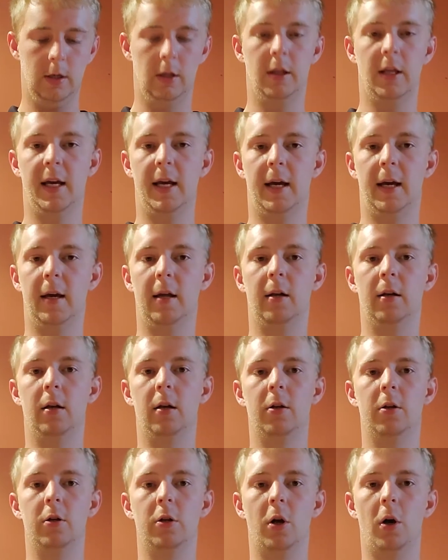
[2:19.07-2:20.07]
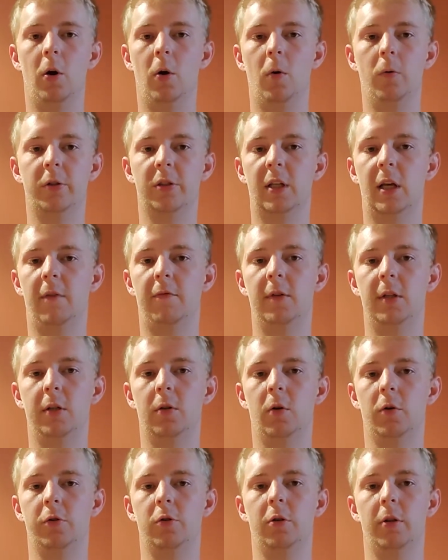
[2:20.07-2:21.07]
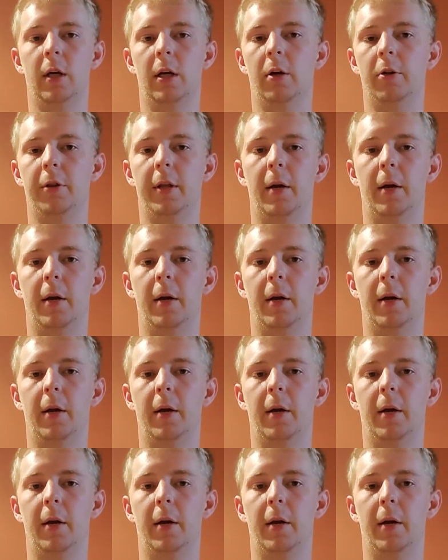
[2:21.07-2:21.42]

They had no safety culture there.